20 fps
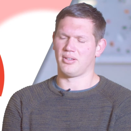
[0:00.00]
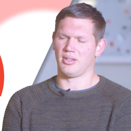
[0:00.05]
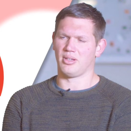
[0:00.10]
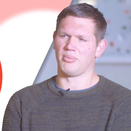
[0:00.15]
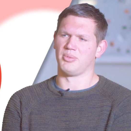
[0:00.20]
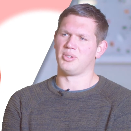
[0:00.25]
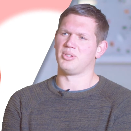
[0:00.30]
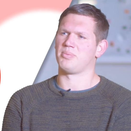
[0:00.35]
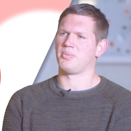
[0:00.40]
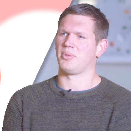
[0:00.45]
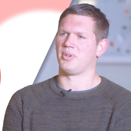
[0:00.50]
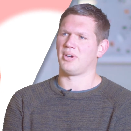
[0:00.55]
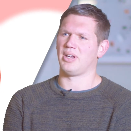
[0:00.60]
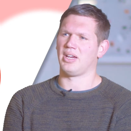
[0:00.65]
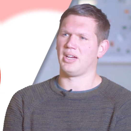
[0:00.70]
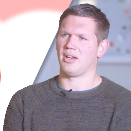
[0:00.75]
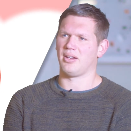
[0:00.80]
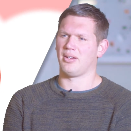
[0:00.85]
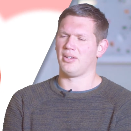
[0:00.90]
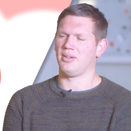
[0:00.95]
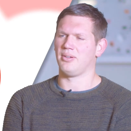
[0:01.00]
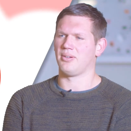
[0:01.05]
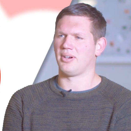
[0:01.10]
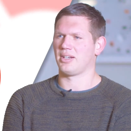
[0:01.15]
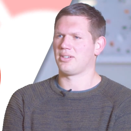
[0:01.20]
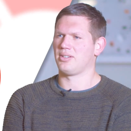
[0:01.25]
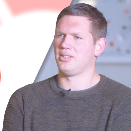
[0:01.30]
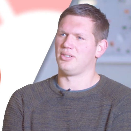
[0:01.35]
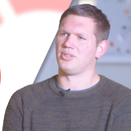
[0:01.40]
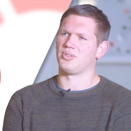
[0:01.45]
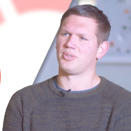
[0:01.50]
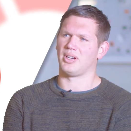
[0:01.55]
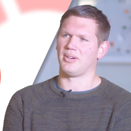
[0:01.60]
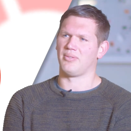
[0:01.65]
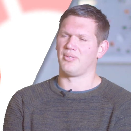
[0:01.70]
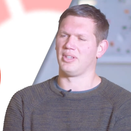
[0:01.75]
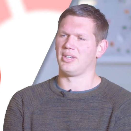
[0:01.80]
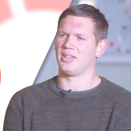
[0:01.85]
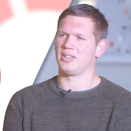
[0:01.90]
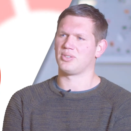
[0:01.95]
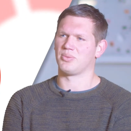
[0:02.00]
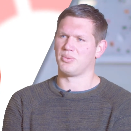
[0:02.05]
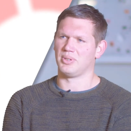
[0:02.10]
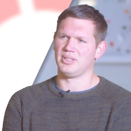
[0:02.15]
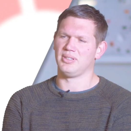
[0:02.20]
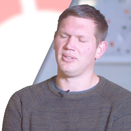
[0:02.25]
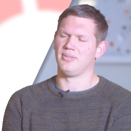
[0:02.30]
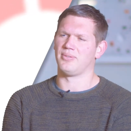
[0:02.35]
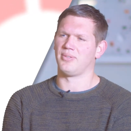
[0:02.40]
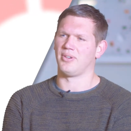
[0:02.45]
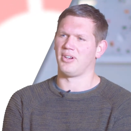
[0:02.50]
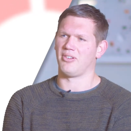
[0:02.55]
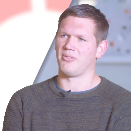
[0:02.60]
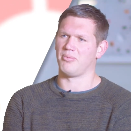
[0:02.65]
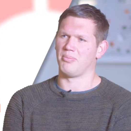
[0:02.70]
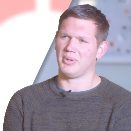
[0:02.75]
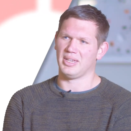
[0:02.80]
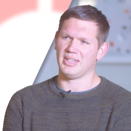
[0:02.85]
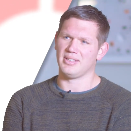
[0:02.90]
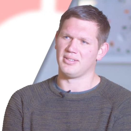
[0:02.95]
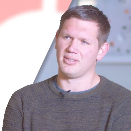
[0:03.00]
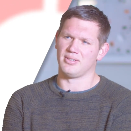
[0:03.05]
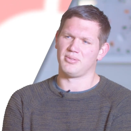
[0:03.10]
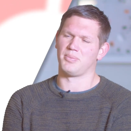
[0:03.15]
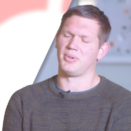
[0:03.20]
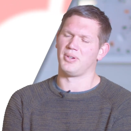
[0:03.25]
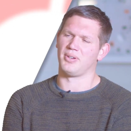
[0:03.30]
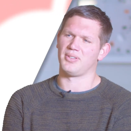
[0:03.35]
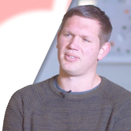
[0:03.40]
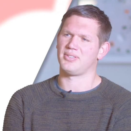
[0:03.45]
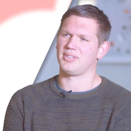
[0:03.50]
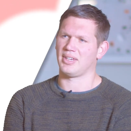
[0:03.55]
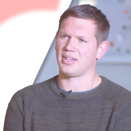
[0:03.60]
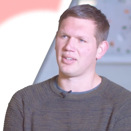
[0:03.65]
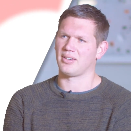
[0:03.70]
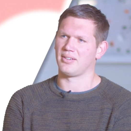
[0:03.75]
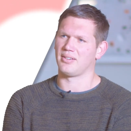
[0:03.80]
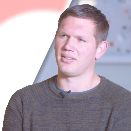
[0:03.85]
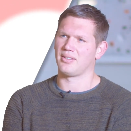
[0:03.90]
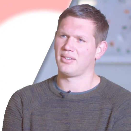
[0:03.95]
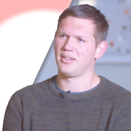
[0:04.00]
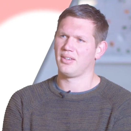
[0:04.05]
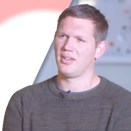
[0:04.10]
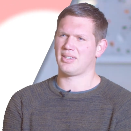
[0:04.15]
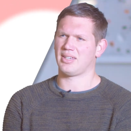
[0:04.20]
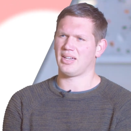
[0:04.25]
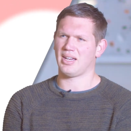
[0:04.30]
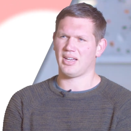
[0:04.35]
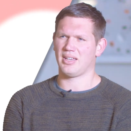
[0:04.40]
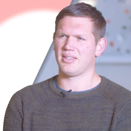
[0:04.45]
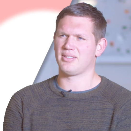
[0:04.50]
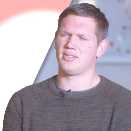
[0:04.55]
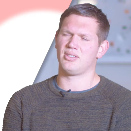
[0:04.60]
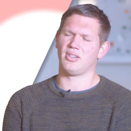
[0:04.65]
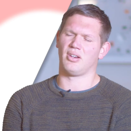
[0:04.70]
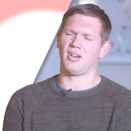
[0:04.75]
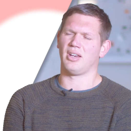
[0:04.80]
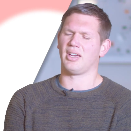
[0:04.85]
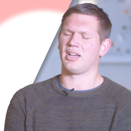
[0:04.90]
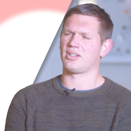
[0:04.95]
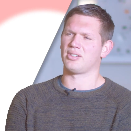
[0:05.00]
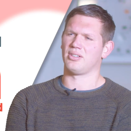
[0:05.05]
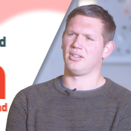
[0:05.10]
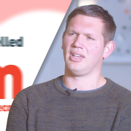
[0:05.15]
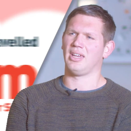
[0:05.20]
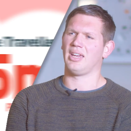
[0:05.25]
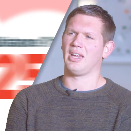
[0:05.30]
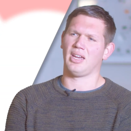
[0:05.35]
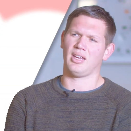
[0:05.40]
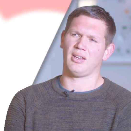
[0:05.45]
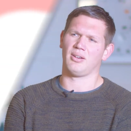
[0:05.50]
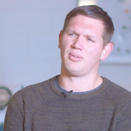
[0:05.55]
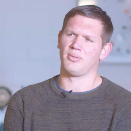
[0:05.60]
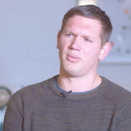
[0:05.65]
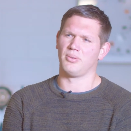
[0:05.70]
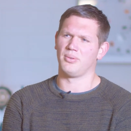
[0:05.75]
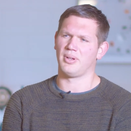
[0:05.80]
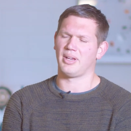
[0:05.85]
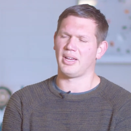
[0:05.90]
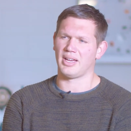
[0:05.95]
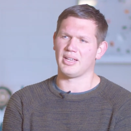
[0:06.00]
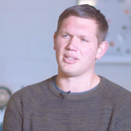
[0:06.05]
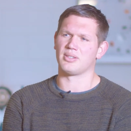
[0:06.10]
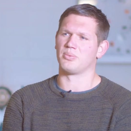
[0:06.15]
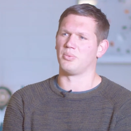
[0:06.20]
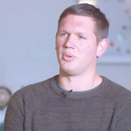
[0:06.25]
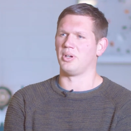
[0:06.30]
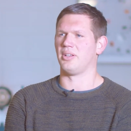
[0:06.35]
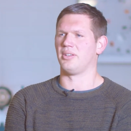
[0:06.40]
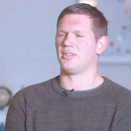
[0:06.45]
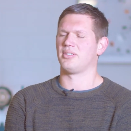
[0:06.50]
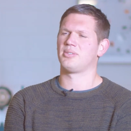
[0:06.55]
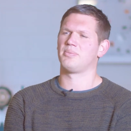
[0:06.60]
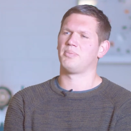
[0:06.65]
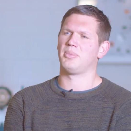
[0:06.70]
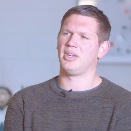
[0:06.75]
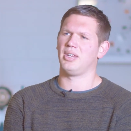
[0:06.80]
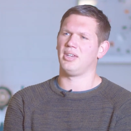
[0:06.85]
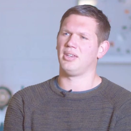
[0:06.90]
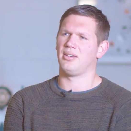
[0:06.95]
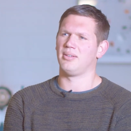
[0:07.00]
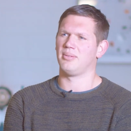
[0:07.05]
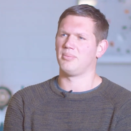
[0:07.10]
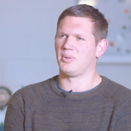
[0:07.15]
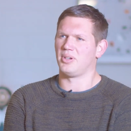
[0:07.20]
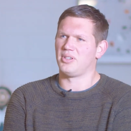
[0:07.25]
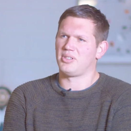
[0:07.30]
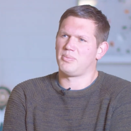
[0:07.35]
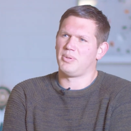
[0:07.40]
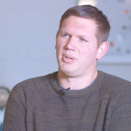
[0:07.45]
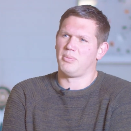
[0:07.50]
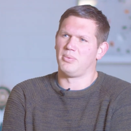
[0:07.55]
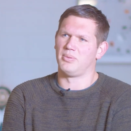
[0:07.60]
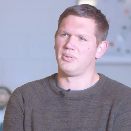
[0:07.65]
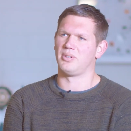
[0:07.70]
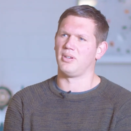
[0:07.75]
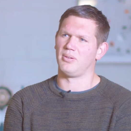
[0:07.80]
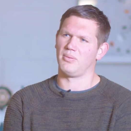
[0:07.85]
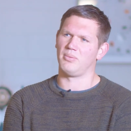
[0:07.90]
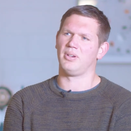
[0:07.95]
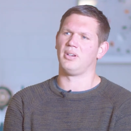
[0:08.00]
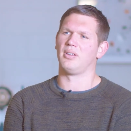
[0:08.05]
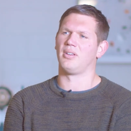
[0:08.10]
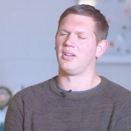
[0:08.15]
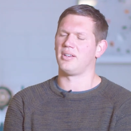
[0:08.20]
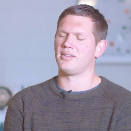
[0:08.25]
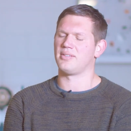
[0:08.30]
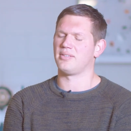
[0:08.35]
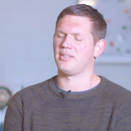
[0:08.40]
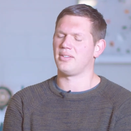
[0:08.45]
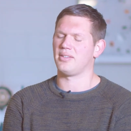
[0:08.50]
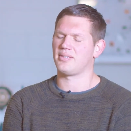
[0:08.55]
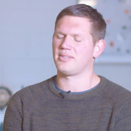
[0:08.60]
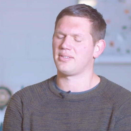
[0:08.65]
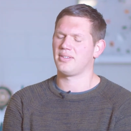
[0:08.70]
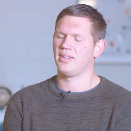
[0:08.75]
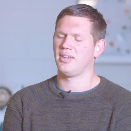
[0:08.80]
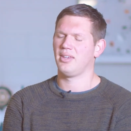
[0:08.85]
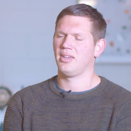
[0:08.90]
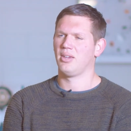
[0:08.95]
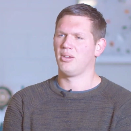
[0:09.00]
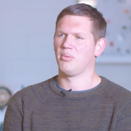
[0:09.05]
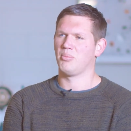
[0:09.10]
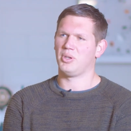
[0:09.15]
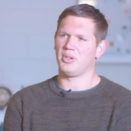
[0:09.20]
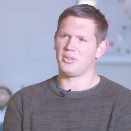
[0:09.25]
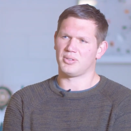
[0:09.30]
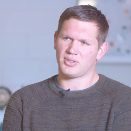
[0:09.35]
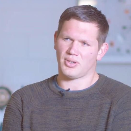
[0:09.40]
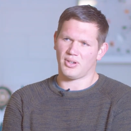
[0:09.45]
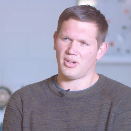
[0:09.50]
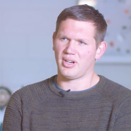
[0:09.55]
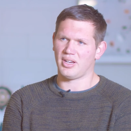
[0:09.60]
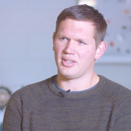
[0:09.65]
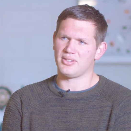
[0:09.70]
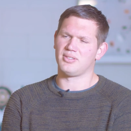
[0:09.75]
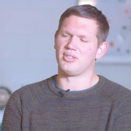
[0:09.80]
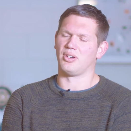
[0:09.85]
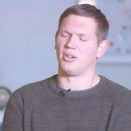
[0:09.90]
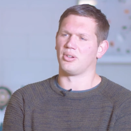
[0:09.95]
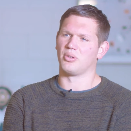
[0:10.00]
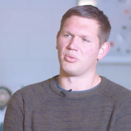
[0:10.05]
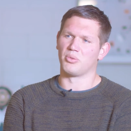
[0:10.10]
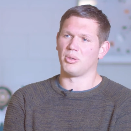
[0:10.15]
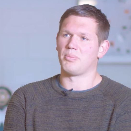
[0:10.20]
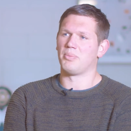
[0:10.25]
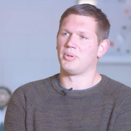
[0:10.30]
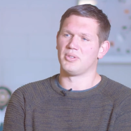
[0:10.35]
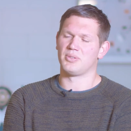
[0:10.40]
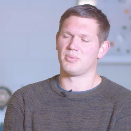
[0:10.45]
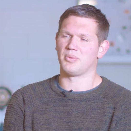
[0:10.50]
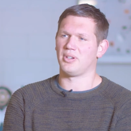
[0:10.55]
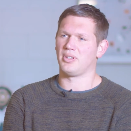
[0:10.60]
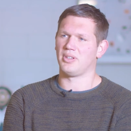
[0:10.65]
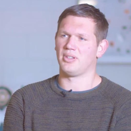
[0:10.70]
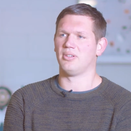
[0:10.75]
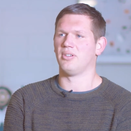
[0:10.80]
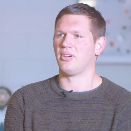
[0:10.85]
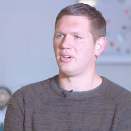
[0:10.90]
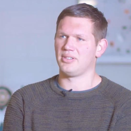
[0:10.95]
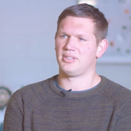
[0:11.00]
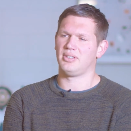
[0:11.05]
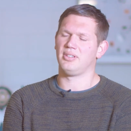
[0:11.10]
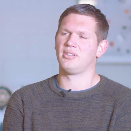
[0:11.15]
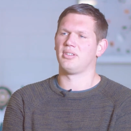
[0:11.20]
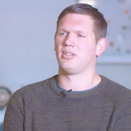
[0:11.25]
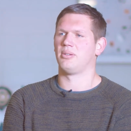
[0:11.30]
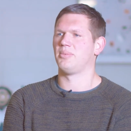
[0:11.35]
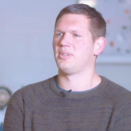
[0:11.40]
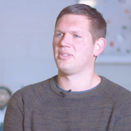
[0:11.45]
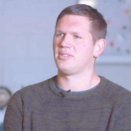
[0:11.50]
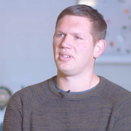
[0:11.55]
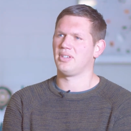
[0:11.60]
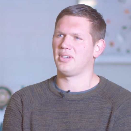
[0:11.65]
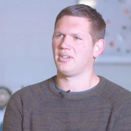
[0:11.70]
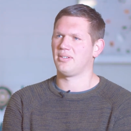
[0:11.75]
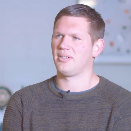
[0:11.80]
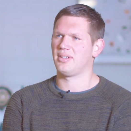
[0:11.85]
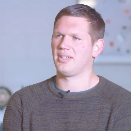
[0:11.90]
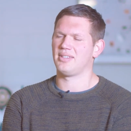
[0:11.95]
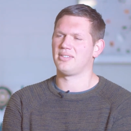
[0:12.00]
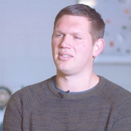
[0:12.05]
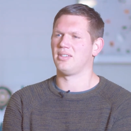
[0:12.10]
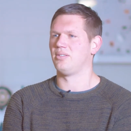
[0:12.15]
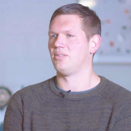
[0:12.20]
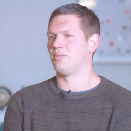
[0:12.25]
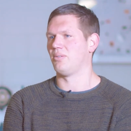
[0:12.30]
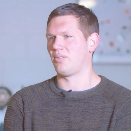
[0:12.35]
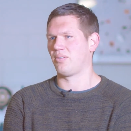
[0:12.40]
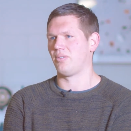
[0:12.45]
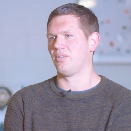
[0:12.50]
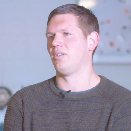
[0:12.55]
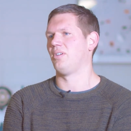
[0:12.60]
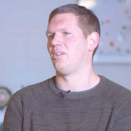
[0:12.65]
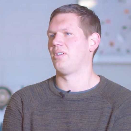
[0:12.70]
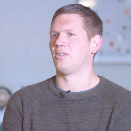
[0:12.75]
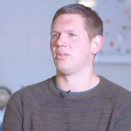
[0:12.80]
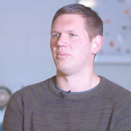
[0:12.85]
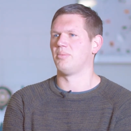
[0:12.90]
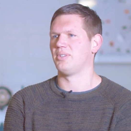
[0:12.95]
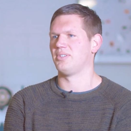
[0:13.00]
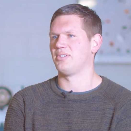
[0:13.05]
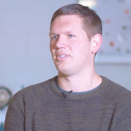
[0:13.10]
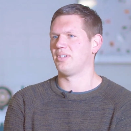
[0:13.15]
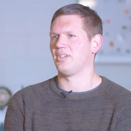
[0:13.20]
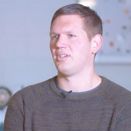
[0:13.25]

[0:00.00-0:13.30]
kilometers per hour, you're actually traveling at 25 meters per second. Cars don't actually handle as well at speed. Most people don't realize this, but your tires don't grip as well at 90 kilometers an hour as they do at 30 kilometers an